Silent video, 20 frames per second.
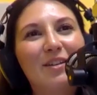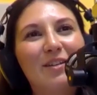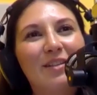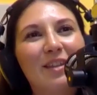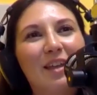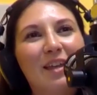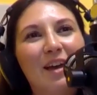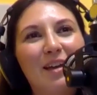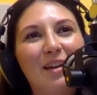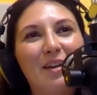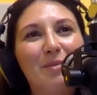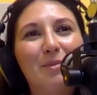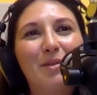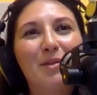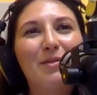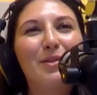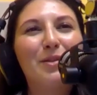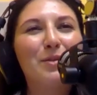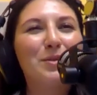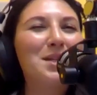on the item,
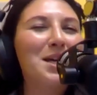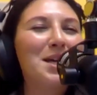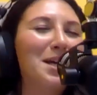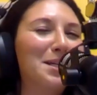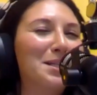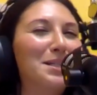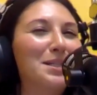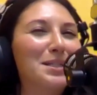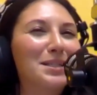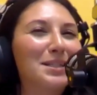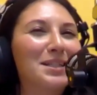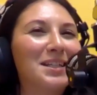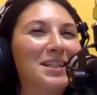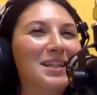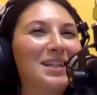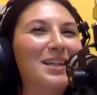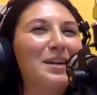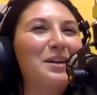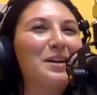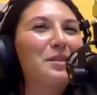even though
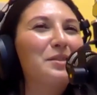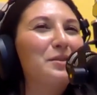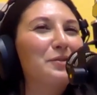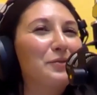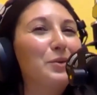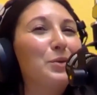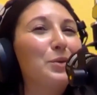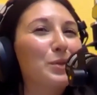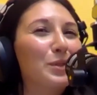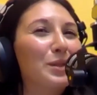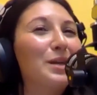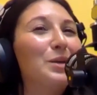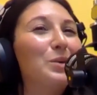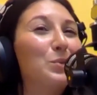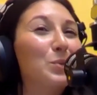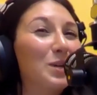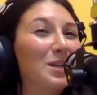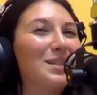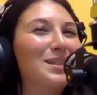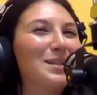technically the full thing
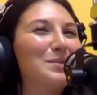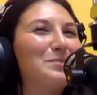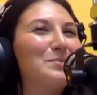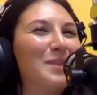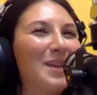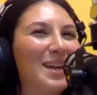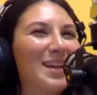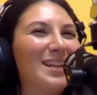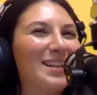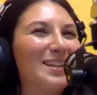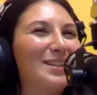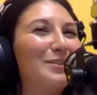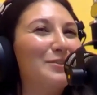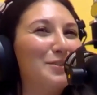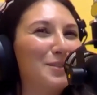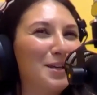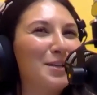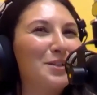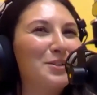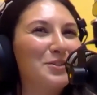wasn't made in
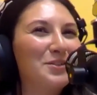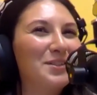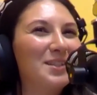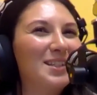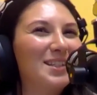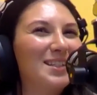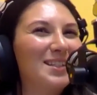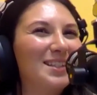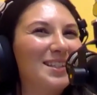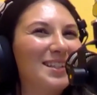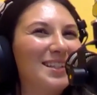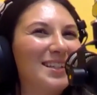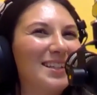those countries.